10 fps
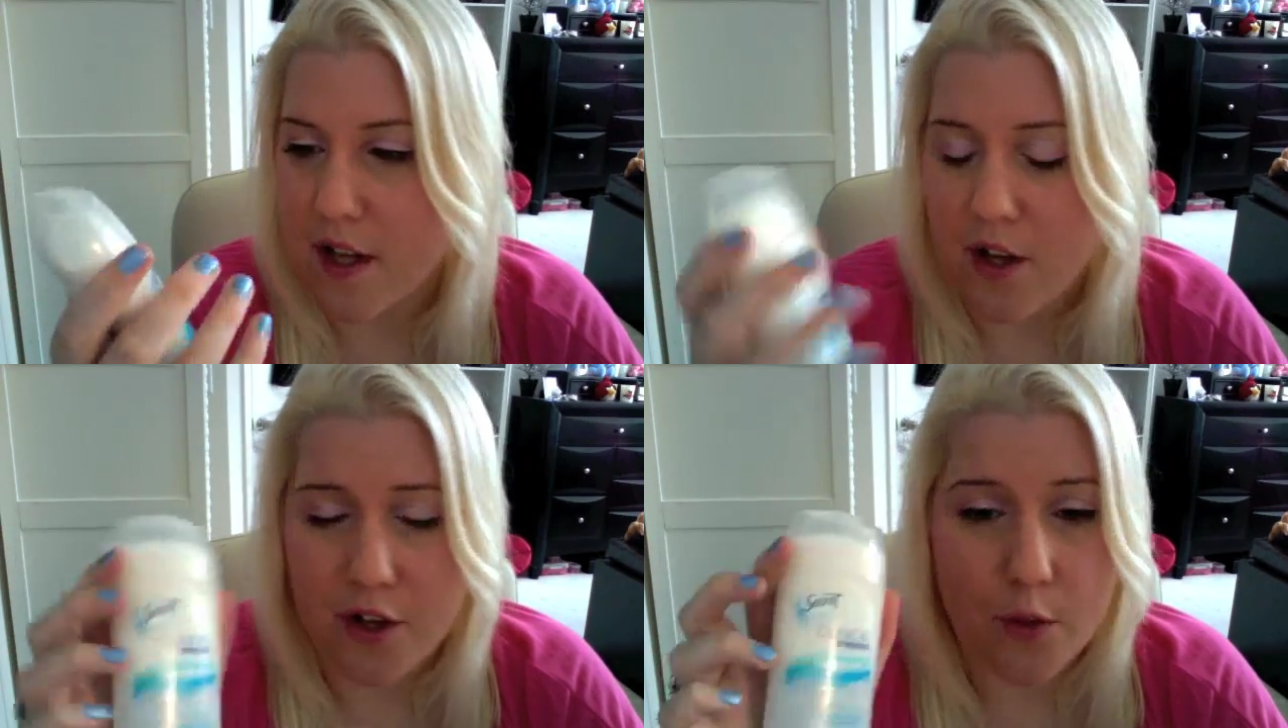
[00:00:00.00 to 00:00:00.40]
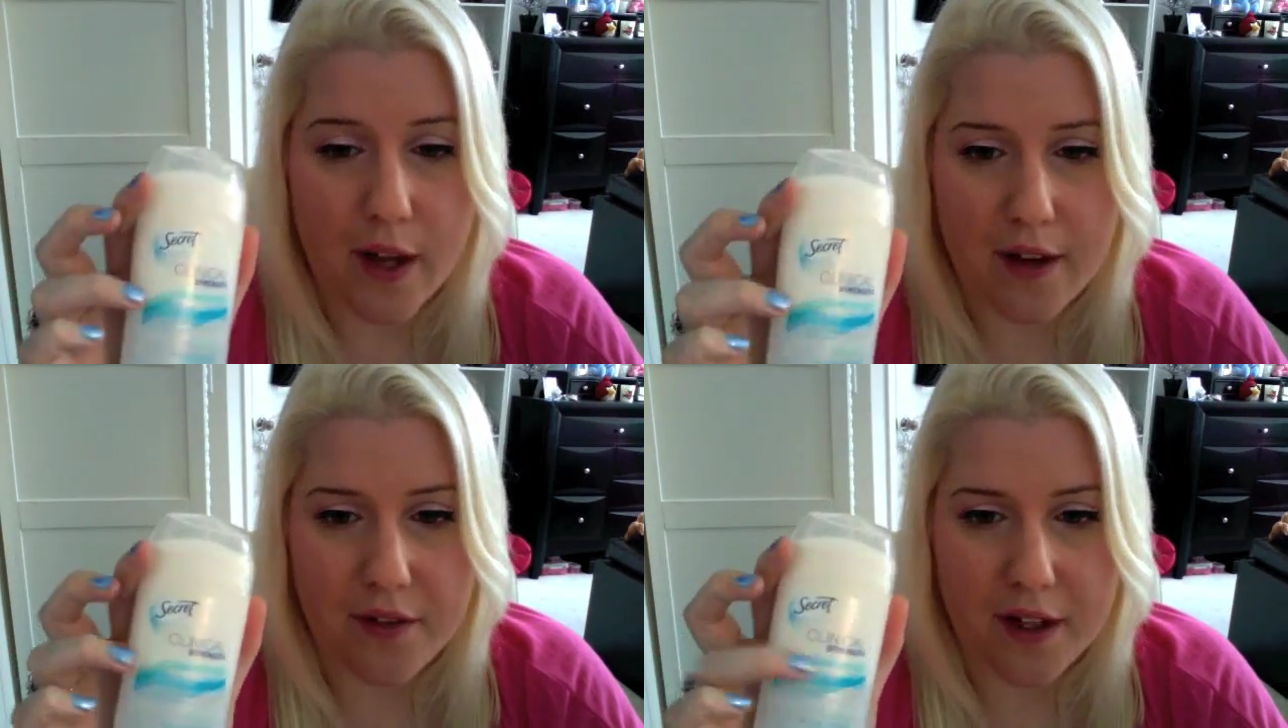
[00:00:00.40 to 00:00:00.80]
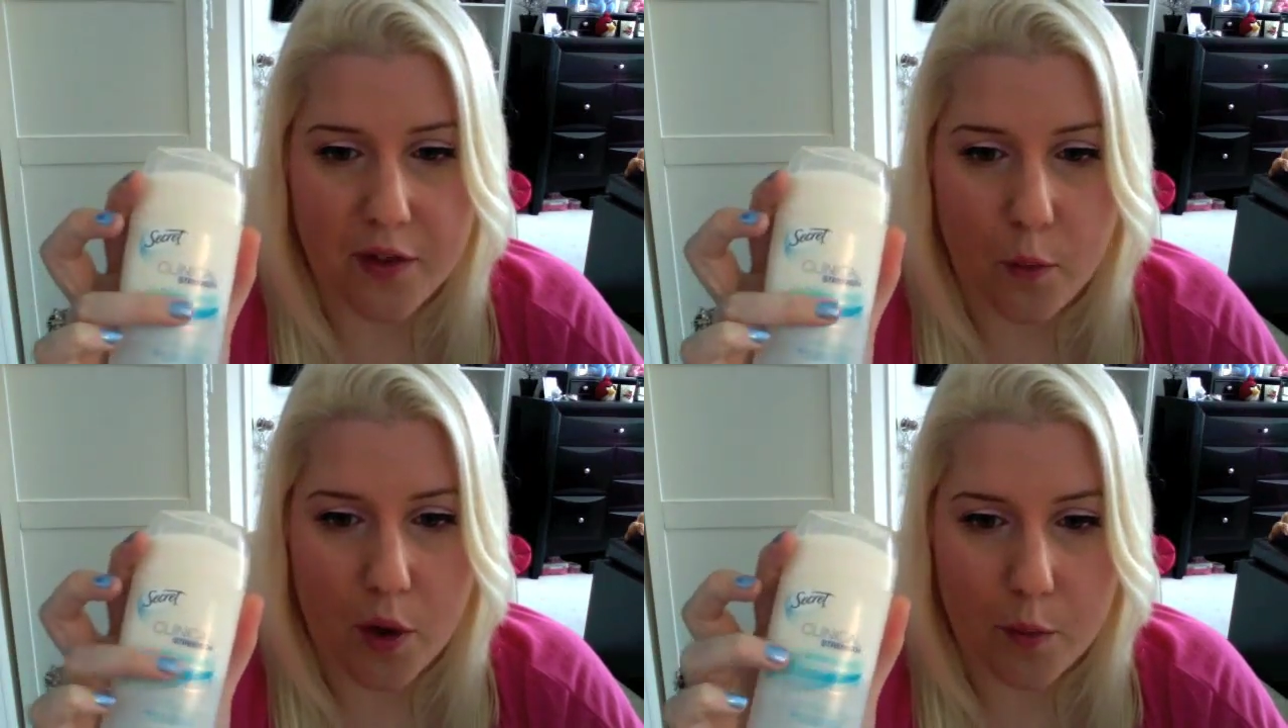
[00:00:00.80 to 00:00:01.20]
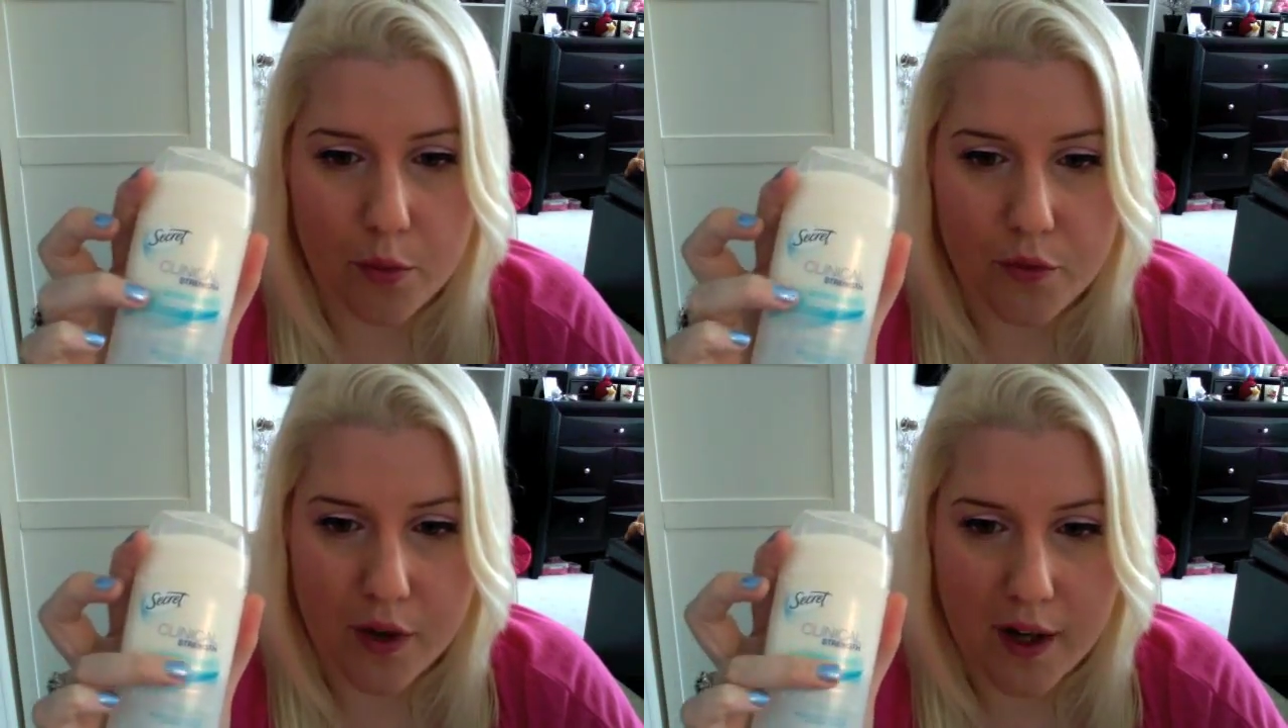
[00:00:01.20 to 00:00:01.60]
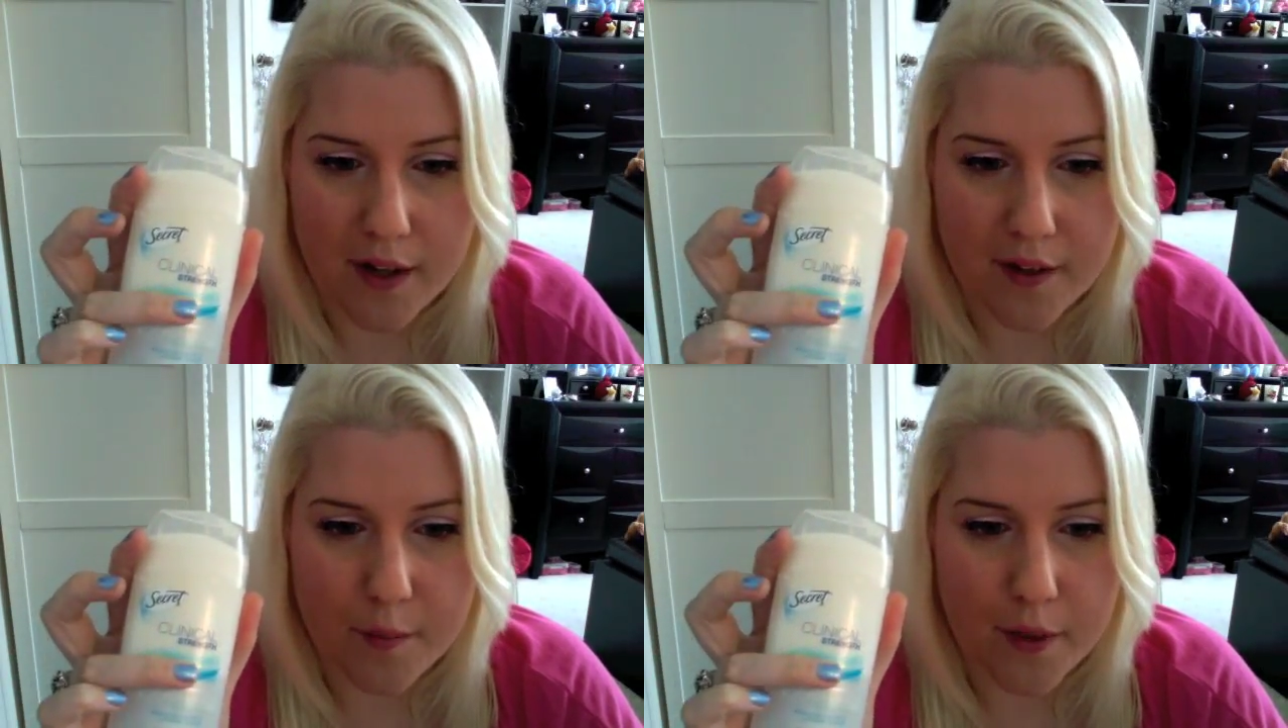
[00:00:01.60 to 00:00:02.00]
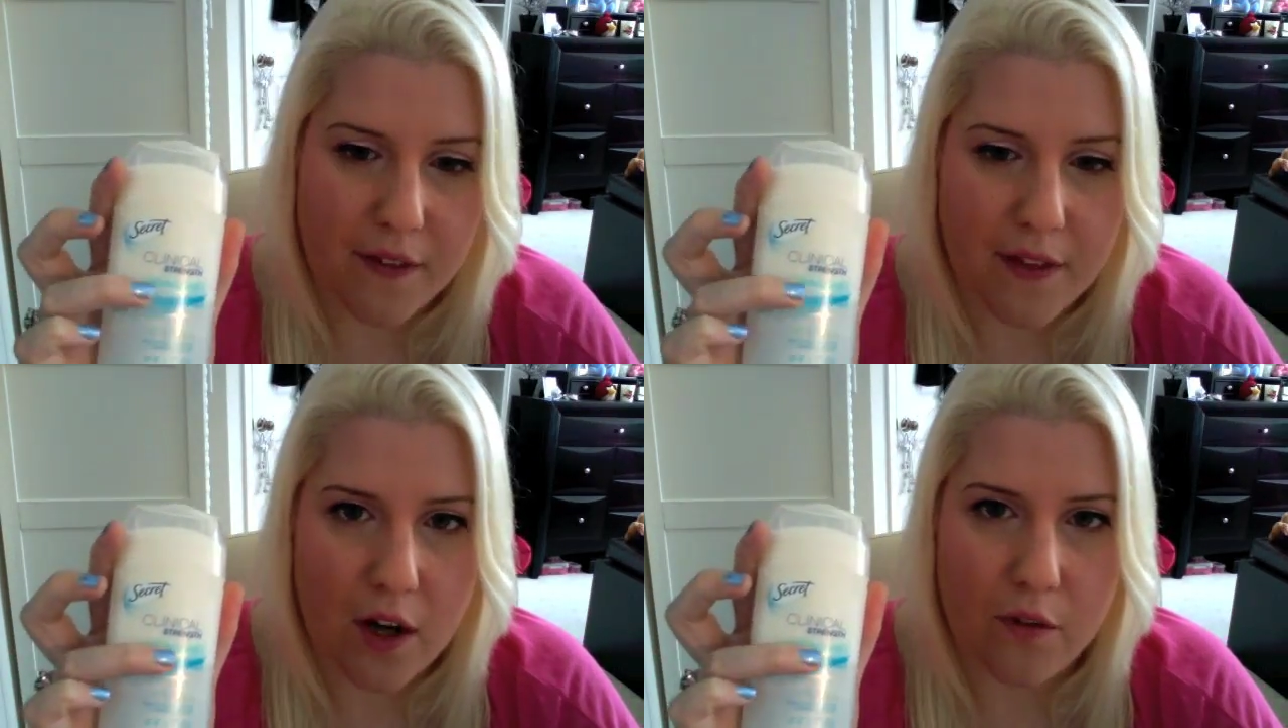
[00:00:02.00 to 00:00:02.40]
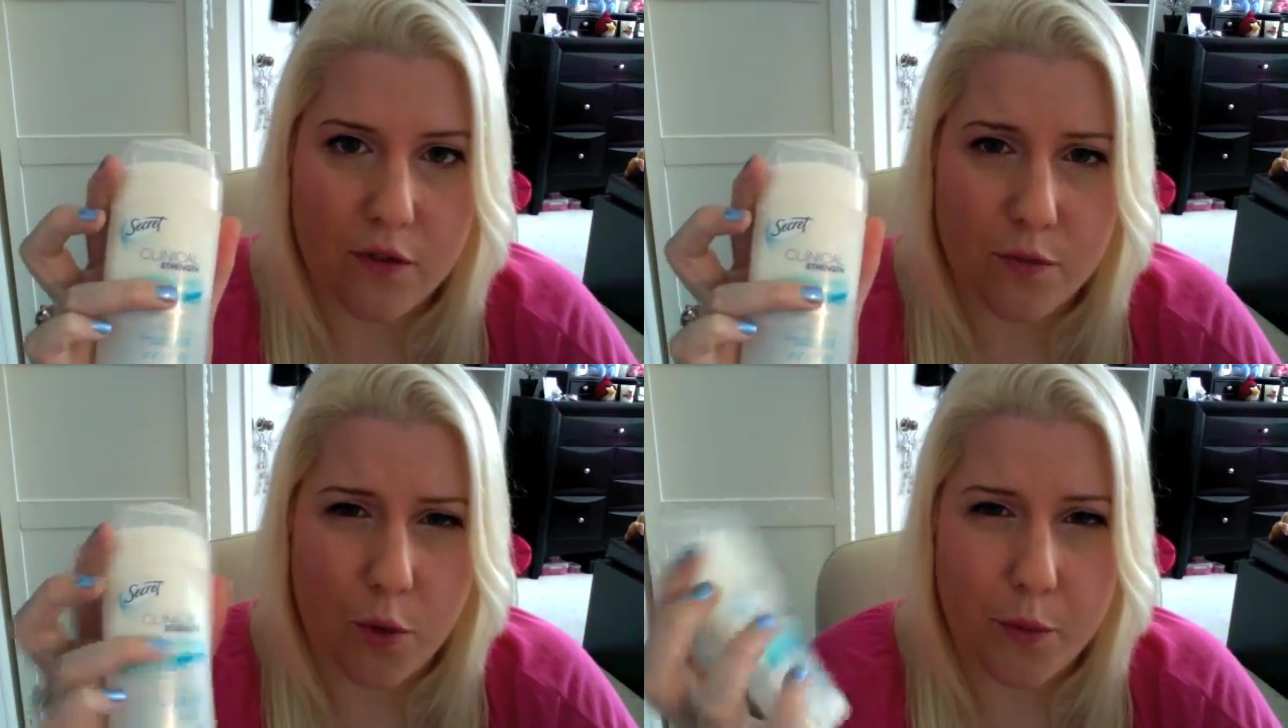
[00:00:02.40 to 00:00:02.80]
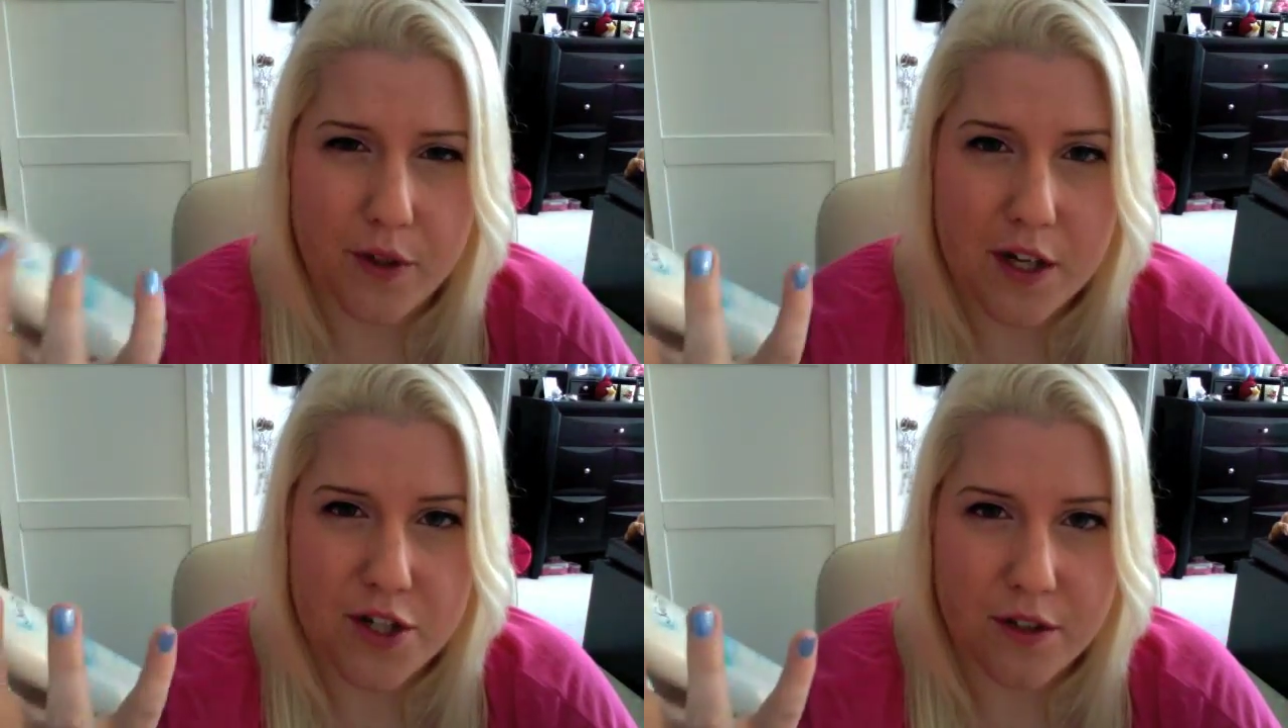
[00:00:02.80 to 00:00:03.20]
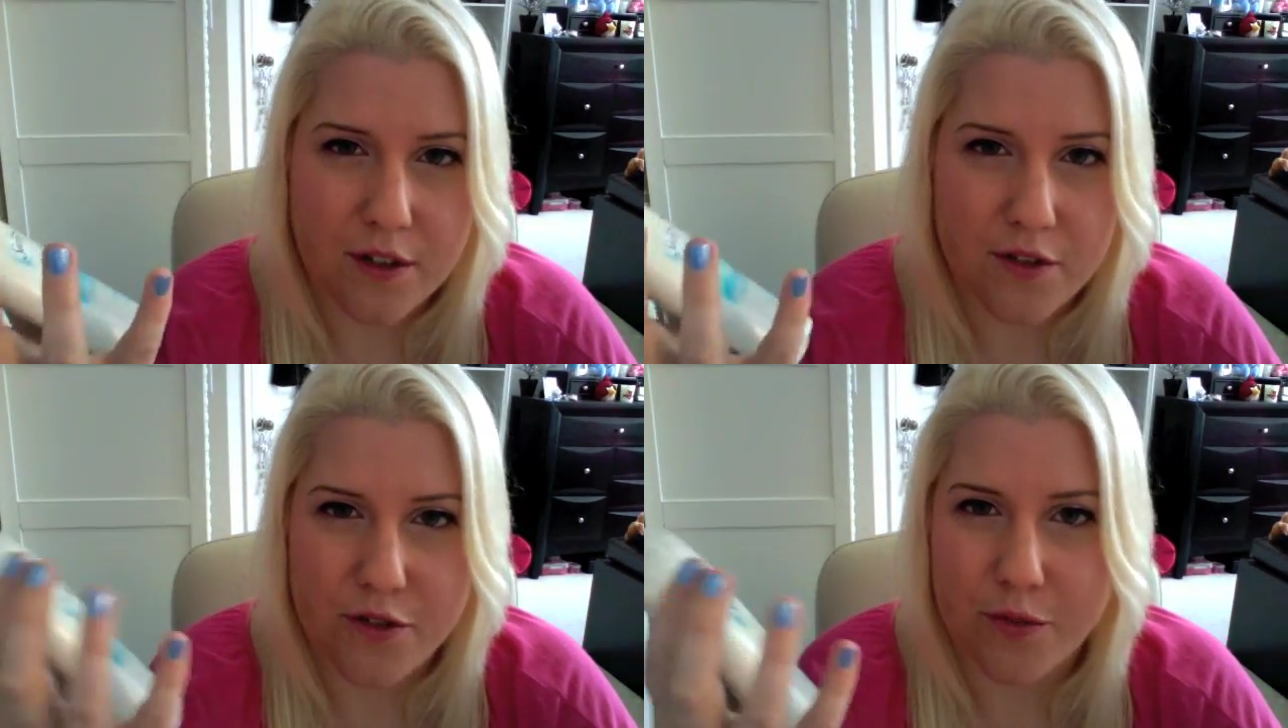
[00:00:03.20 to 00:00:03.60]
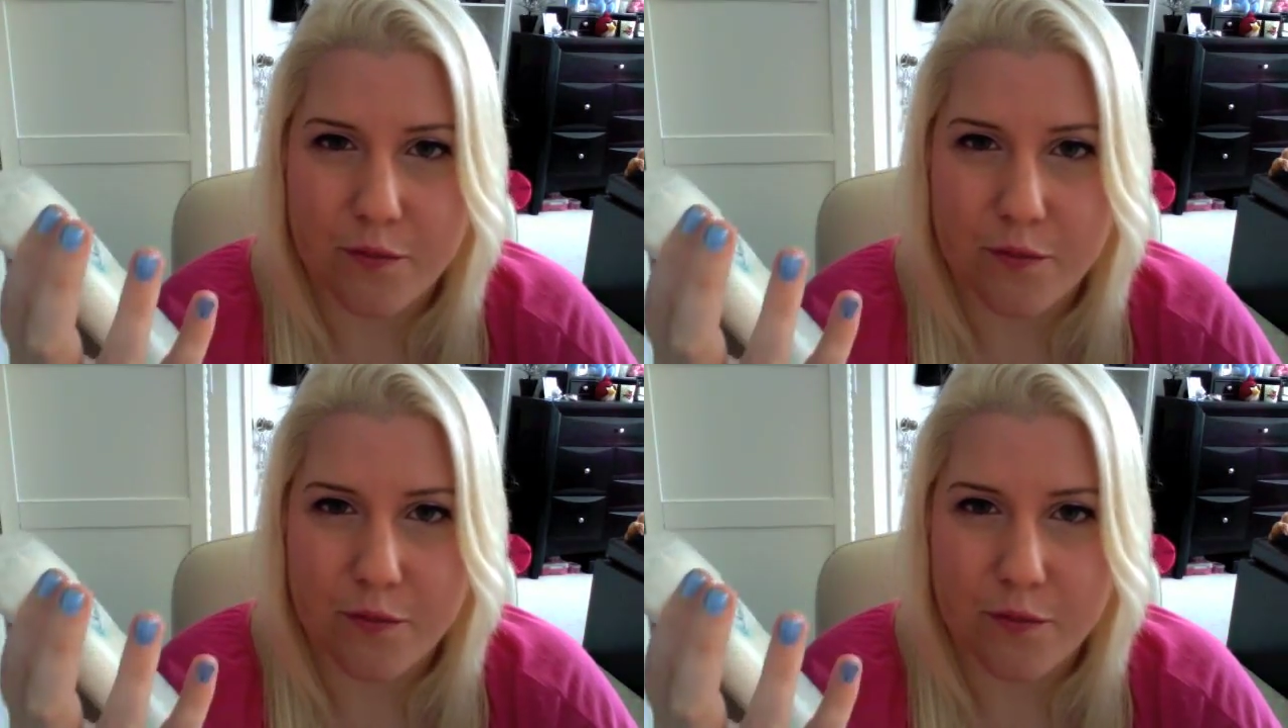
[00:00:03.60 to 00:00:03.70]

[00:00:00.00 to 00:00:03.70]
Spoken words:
You don't have to get the waterproof kind, but that offers more protection because you're